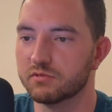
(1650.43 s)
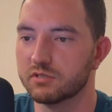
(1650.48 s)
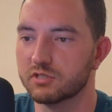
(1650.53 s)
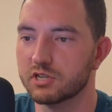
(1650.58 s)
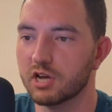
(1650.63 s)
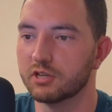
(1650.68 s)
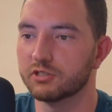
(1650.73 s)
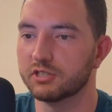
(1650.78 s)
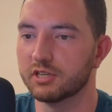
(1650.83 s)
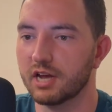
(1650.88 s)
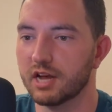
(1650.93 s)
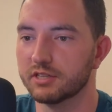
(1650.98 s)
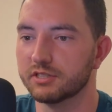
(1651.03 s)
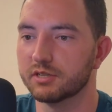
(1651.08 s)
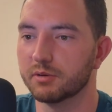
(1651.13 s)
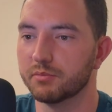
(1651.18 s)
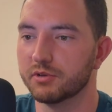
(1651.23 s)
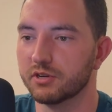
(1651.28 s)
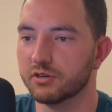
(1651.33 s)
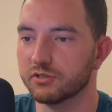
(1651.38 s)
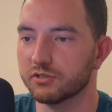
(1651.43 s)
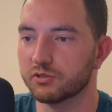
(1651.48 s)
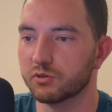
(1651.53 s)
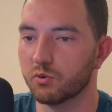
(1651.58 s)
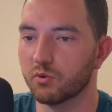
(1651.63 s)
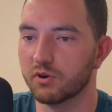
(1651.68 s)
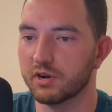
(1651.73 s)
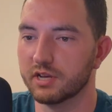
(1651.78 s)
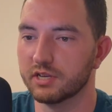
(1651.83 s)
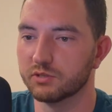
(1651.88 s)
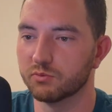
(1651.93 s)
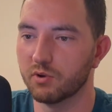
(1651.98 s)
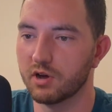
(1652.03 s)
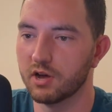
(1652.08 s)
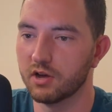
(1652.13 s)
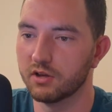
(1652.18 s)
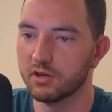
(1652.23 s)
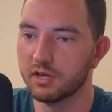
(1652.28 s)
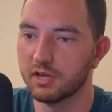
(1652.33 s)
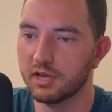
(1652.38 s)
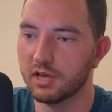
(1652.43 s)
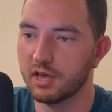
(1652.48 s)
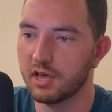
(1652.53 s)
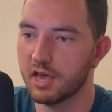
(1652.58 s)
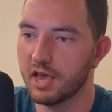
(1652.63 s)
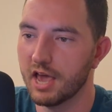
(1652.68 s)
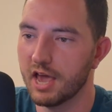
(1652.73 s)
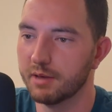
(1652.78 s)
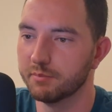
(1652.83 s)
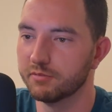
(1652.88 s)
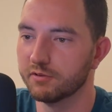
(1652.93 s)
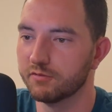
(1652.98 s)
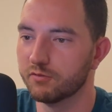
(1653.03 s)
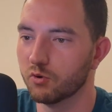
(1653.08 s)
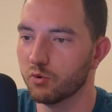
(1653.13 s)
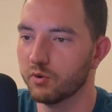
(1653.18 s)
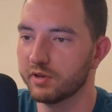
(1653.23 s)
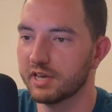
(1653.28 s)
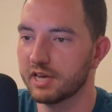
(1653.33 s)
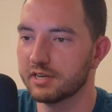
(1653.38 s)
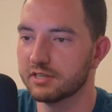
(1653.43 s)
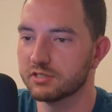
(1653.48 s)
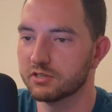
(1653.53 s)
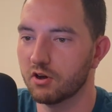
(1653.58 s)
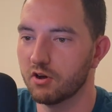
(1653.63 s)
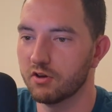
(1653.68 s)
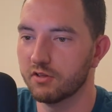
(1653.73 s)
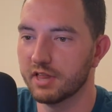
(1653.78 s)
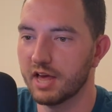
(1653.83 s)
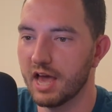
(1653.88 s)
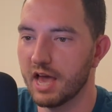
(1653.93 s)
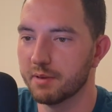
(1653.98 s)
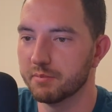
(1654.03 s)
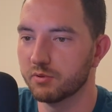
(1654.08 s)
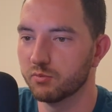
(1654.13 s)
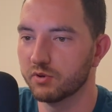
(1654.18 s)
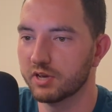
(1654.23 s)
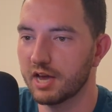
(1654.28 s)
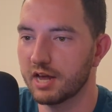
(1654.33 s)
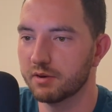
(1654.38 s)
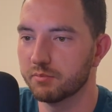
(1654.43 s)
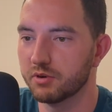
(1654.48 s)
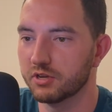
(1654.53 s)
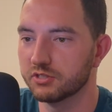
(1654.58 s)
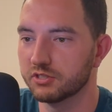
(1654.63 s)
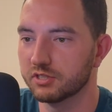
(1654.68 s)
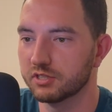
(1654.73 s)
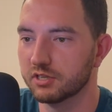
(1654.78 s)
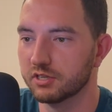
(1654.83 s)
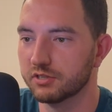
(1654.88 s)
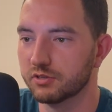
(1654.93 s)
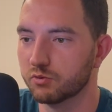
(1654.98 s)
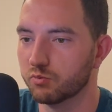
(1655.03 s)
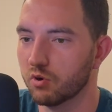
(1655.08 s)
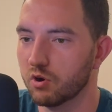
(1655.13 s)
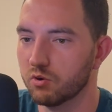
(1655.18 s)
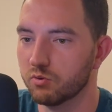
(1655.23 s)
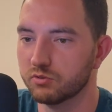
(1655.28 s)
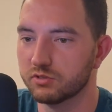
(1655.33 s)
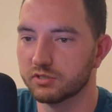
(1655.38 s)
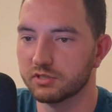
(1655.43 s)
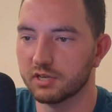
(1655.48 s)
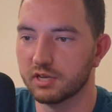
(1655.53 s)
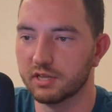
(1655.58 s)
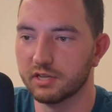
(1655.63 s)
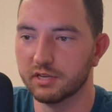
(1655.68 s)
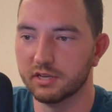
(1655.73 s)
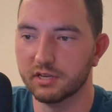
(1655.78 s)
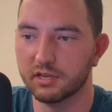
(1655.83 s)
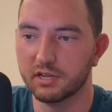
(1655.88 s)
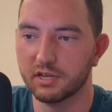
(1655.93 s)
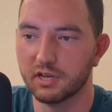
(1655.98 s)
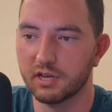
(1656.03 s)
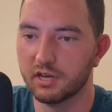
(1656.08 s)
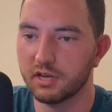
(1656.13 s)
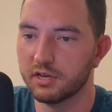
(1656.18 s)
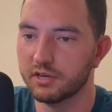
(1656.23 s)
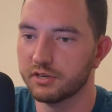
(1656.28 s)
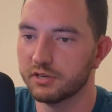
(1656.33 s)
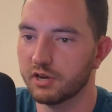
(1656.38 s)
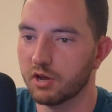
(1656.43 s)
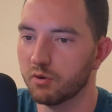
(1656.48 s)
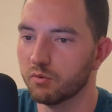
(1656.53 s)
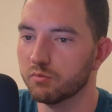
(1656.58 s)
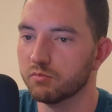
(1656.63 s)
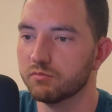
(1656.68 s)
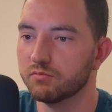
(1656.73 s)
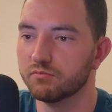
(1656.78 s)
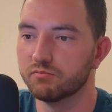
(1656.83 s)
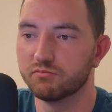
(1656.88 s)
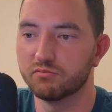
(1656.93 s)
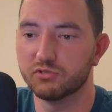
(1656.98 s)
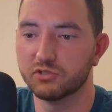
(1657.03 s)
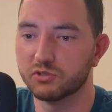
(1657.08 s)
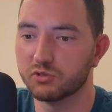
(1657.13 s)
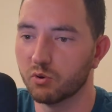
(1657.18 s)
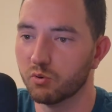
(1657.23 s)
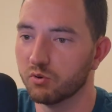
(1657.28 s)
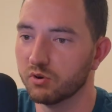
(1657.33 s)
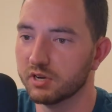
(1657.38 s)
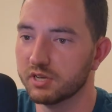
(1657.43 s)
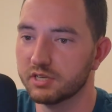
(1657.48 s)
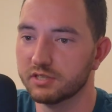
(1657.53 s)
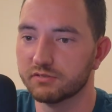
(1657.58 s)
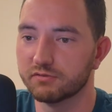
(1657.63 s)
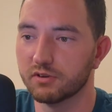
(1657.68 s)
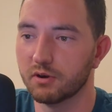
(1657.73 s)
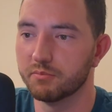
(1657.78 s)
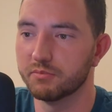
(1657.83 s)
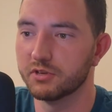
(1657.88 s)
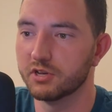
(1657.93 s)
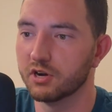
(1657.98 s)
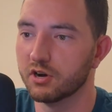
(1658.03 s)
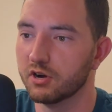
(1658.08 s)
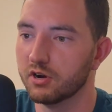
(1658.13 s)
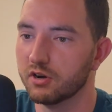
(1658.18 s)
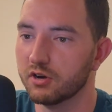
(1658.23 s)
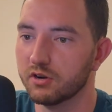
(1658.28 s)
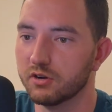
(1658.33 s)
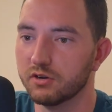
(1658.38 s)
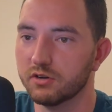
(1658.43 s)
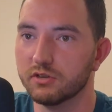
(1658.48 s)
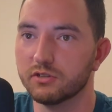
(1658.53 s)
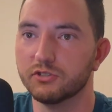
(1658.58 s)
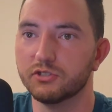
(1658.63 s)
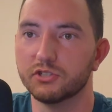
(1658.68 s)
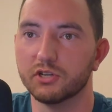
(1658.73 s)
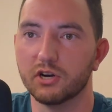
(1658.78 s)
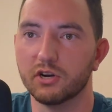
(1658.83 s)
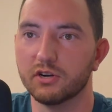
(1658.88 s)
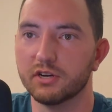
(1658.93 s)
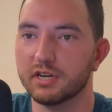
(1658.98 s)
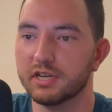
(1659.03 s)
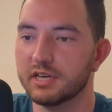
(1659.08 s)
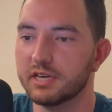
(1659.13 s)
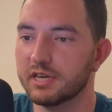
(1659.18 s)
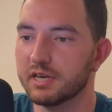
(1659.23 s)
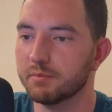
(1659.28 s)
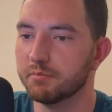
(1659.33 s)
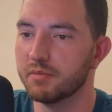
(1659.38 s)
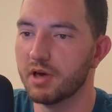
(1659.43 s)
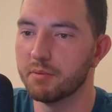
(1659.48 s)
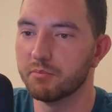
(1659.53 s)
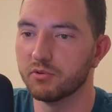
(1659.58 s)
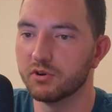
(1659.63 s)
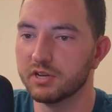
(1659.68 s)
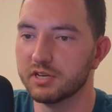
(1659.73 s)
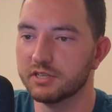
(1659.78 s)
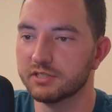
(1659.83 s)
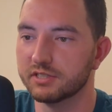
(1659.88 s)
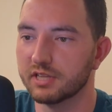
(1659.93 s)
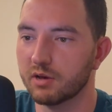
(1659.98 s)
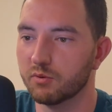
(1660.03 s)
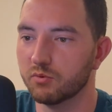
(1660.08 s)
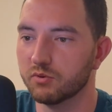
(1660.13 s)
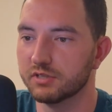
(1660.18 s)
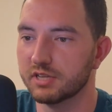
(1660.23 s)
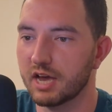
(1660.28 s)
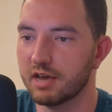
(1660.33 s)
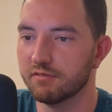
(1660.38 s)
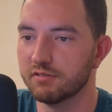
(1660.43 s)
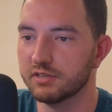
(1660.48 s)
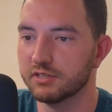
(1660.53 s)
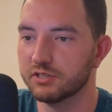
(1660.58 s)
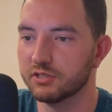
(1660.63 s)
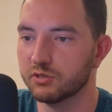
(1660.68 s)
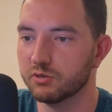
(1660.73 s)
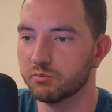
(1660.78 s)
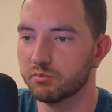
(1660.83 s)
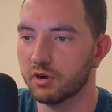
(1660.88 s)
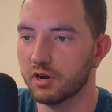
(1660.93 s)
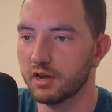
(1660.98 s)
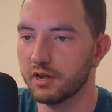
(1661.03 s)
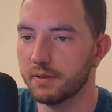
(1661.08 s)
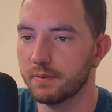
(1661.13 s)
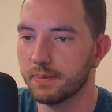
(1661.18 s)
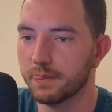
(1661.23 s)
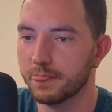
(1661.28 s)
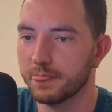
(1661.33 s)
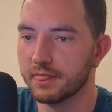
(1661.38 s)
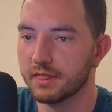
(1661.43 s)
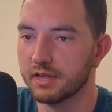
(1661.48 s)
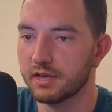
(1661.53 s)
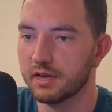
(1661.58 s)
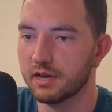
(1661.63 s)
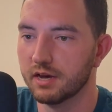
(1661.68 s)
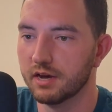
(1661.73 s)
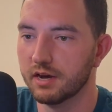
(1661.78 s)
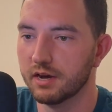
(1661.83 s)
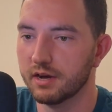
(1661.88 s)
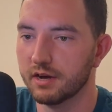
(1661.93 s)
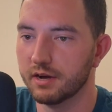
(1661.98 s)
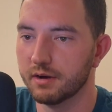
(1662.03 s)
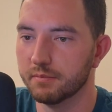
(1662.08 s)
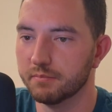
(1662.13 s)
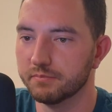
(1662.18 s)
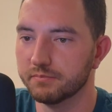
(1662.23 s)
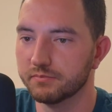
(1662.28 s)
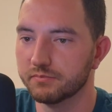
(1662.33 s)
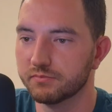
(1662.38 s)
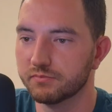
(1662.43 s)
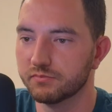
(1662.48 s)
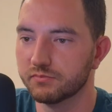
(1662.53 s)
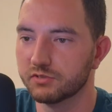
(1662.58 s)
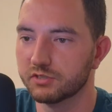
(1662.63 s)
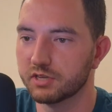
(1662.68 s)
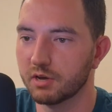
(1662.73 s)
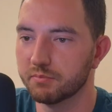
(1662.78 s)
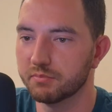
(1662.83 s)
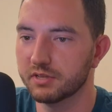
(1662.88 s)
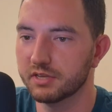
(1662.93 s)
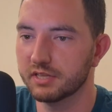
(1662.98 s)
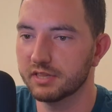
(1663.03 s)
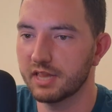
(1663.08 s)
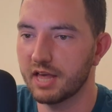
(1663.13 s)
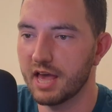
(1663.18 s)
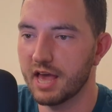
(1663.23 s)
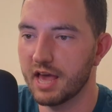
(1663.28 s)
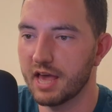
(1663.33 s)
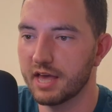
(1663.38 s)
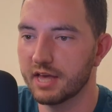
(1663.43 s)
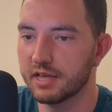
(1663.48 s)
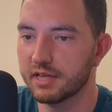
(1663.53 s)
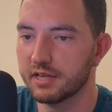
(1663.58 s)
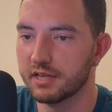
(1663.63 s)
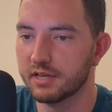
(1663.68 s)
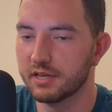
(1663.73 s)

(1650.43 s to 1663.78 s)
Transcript: touching on some of your story as well. And before we get into all that, I mean, we got a bunch of good quotes and, you know, stories from your journey and memories that we'll dive into. But something that